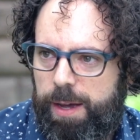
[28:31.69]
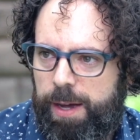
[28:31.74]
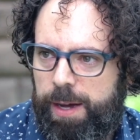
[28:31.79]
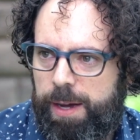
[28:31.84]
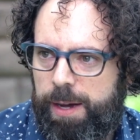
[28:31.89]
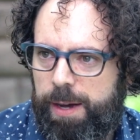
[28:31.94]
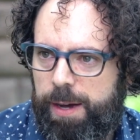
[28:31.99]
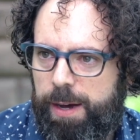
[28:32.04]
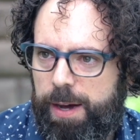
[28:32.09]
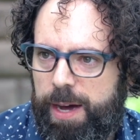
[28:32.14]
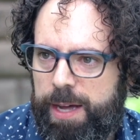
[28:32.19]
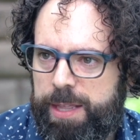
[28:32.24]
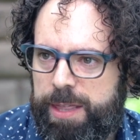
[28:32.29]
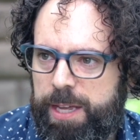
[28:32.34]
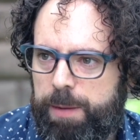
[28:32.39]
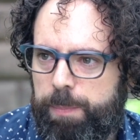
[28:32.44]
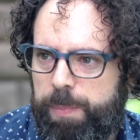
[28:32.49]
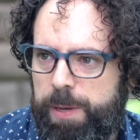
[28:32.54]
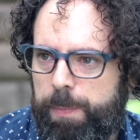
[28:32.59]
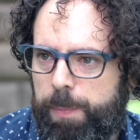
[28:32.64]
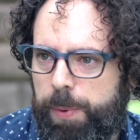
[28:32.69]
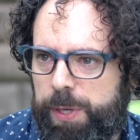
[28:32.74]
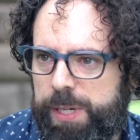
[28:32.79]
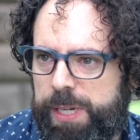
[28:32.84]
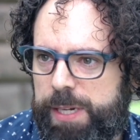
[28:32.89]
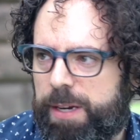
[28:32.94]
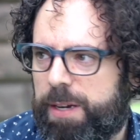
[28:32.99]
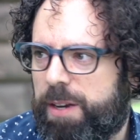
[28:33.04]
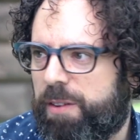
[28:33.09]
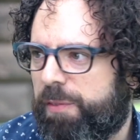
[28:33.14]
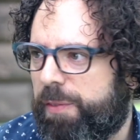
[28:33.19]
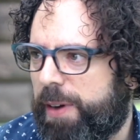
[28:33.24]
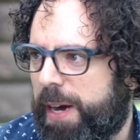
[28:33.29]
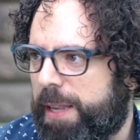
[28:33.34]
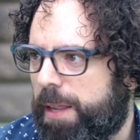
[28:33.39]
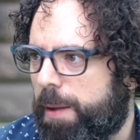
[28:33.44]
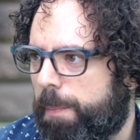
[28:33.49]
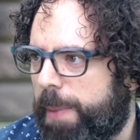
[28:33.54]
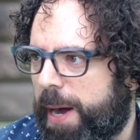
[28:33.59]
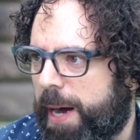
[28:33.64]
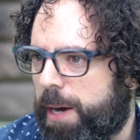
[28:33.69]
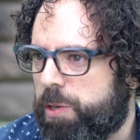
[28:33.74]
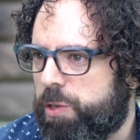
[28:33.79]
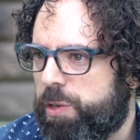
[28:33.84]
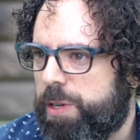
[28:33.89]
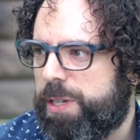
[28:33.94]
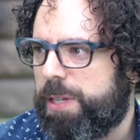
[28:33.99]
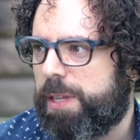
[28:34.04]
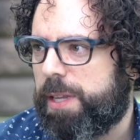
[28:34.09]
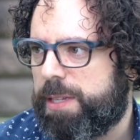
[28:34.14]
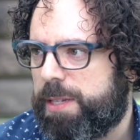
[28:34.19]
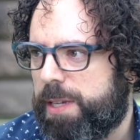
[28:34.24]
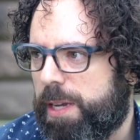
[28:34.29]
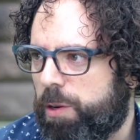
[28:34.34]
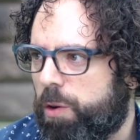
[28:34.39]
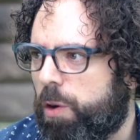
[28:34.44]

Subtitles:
I think people need to define the boundaries and then say,